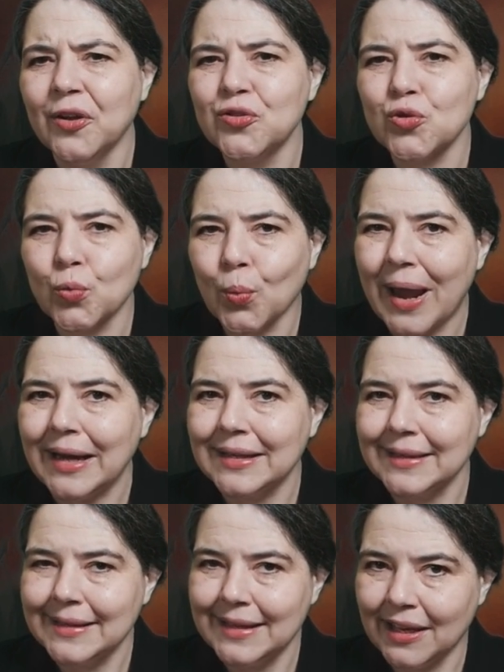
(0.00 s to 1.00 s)

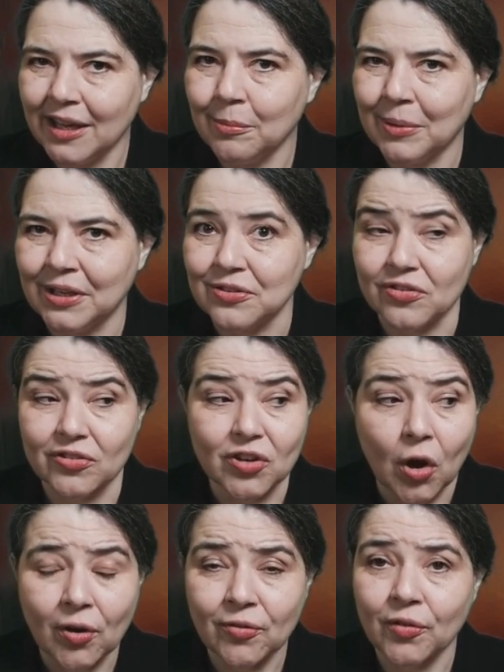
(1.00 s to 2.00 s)
directly image
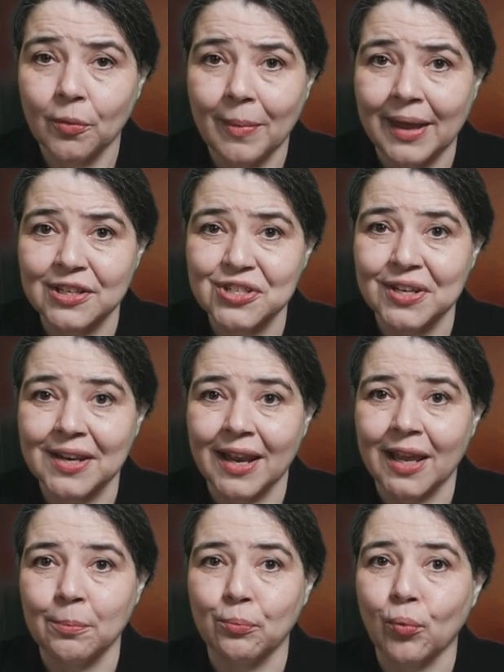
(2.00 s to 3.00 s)
star formation
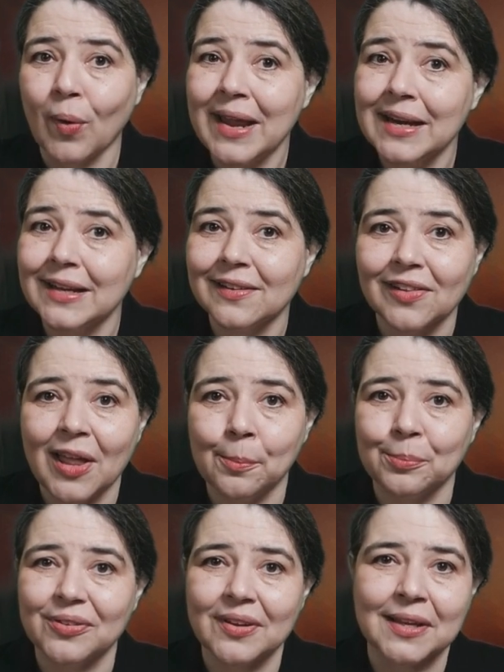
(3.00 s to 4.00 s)
in bright
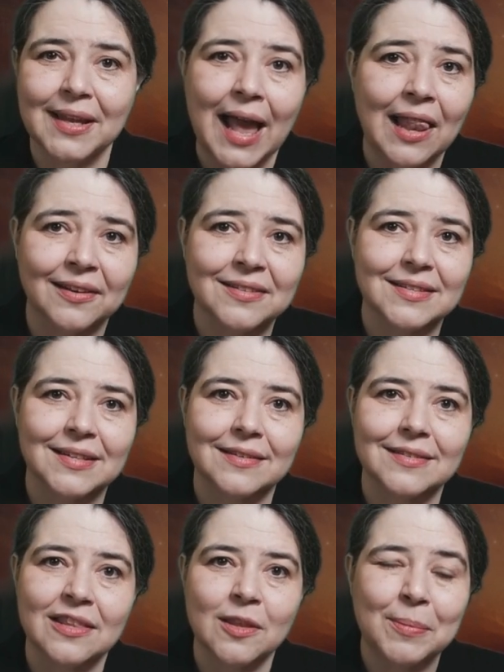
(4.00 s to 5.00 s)
clumps and galaxies
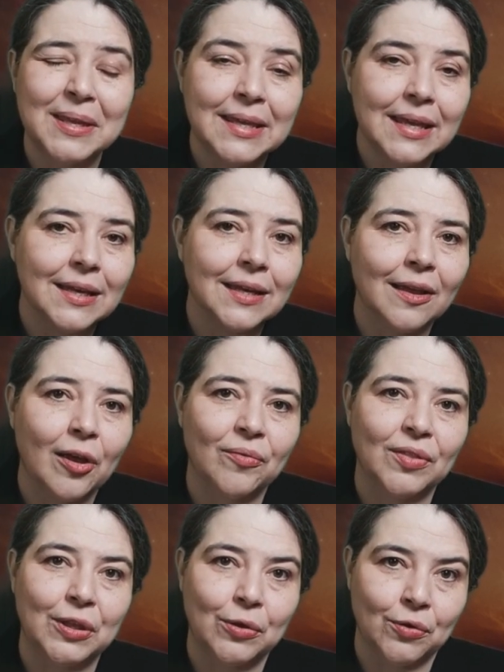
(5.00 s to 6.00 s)
at the beginning of
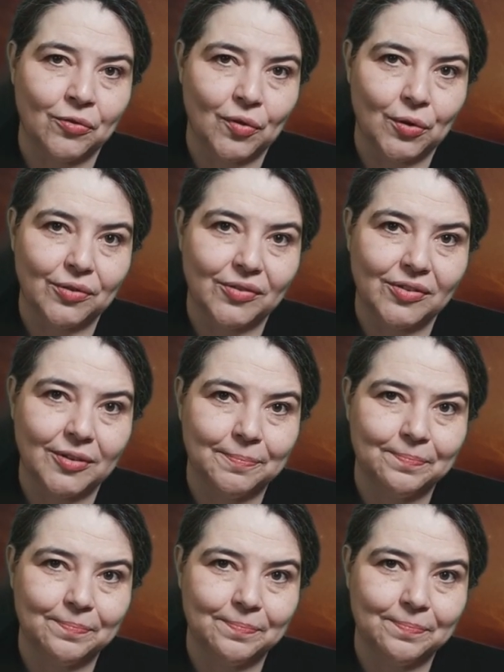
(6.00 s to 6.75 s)
the universe.